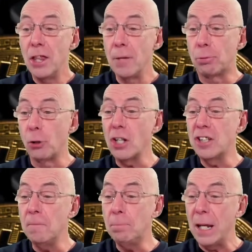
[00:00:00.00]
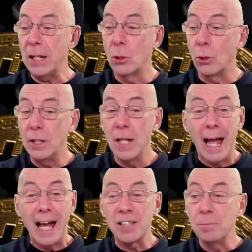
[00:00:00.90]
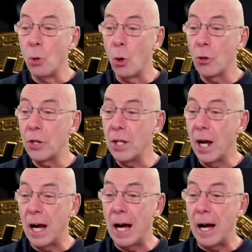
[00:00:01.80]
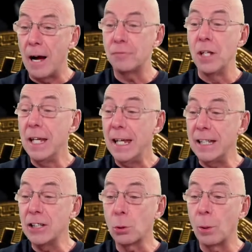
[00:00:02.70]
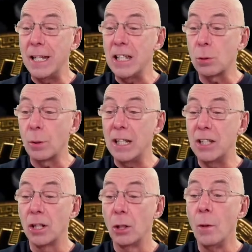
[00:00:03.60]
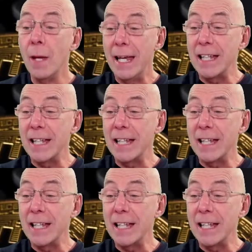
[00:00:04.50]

The price of Bitcoin has more than halved in 2022.